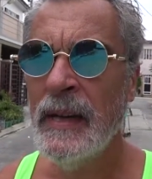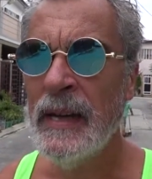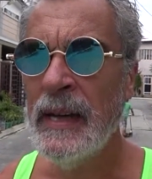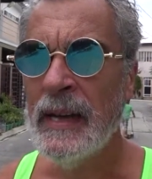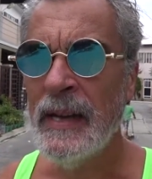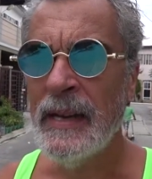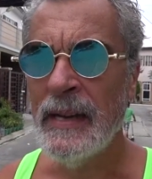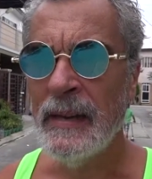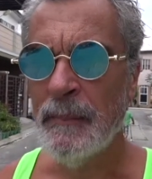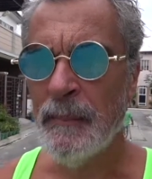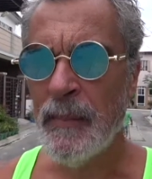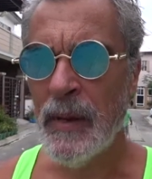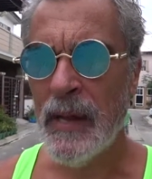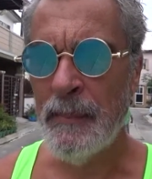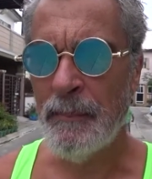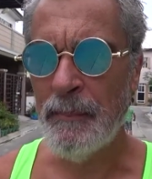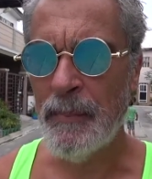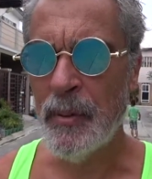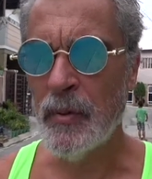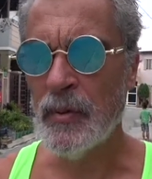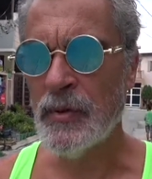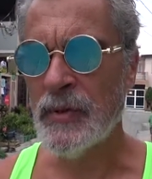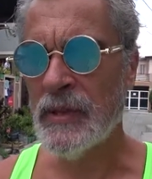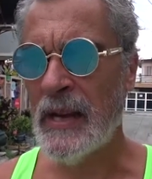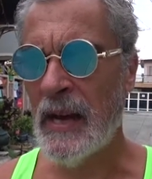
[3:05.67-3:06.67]
and it
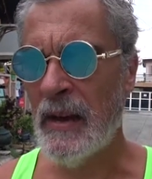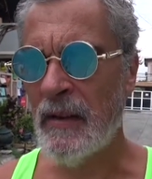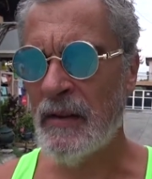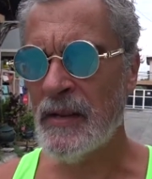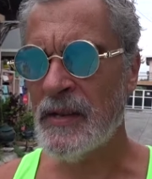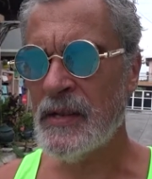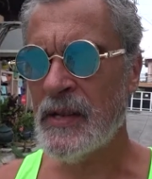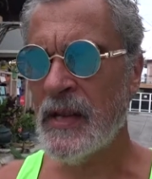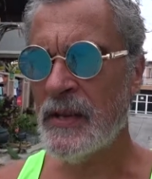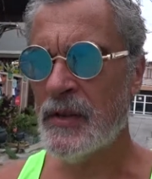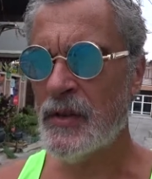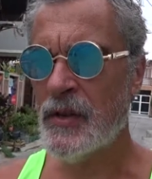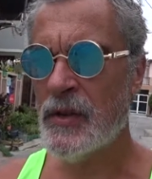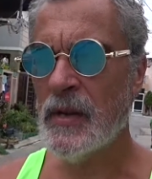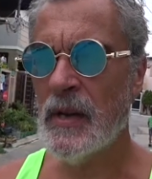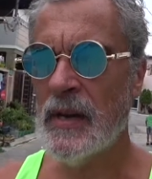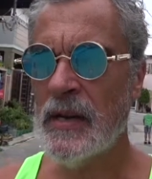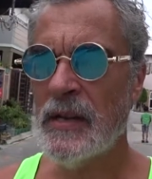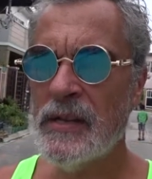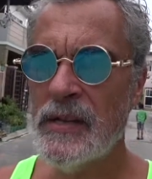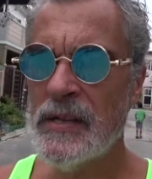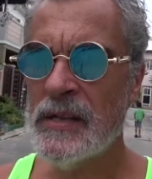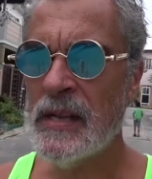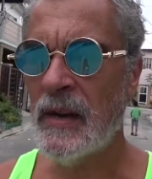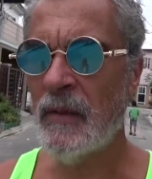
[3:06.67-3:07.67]
pulls it out. It's got,
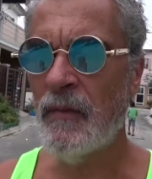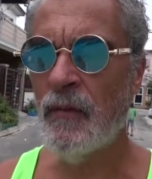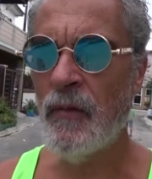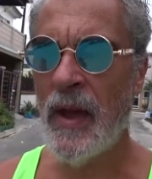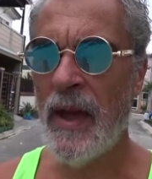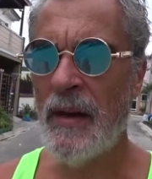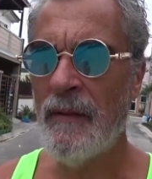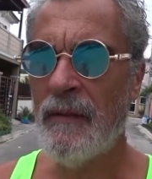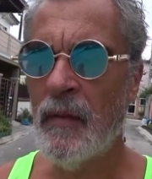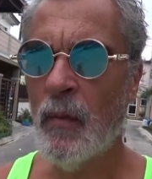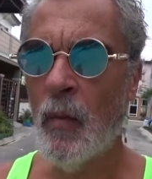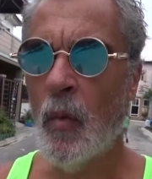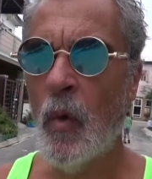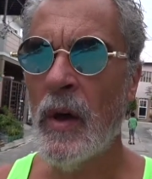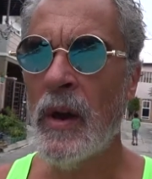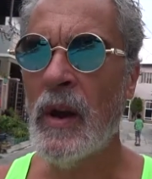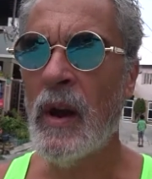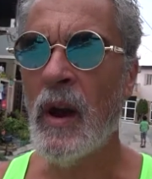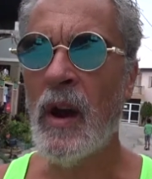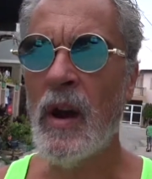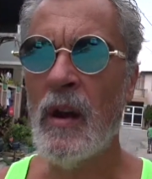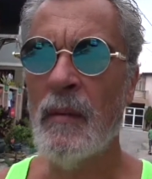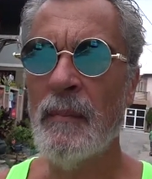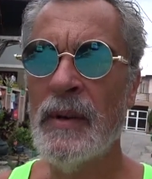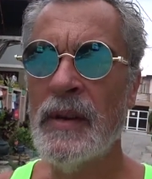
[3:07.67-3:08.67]
instead of having one
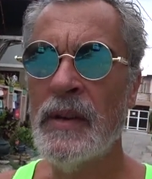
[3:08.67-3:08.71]
arm